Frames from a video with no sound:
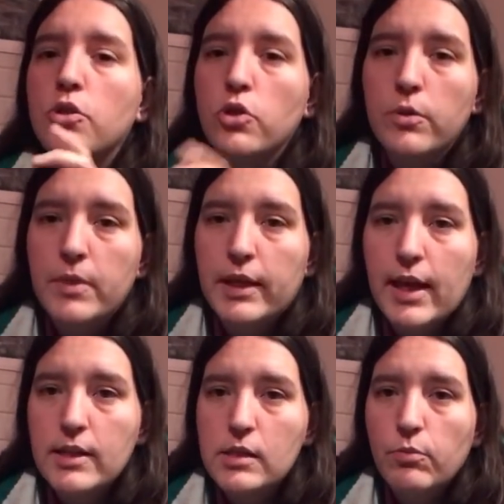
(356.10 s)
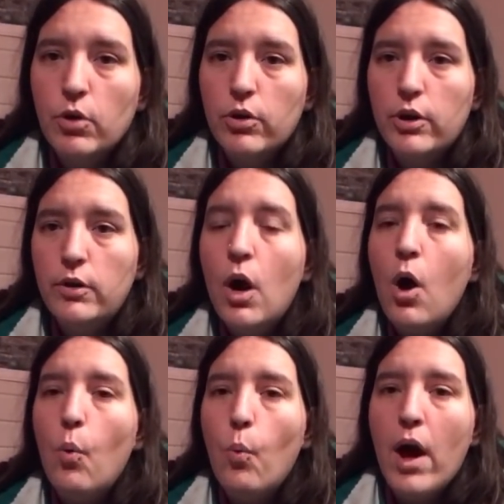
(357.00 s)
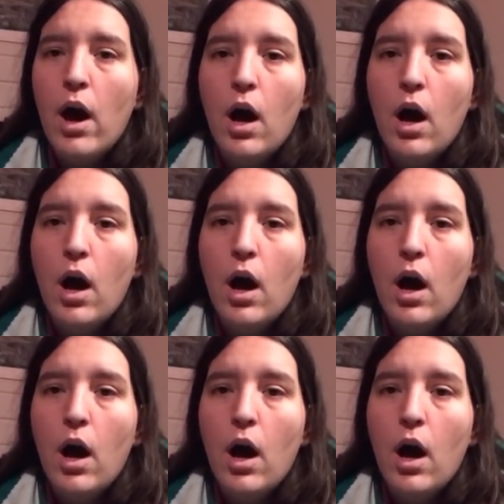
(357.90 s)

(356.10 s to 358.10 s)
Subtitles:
Join me again tomorrow, where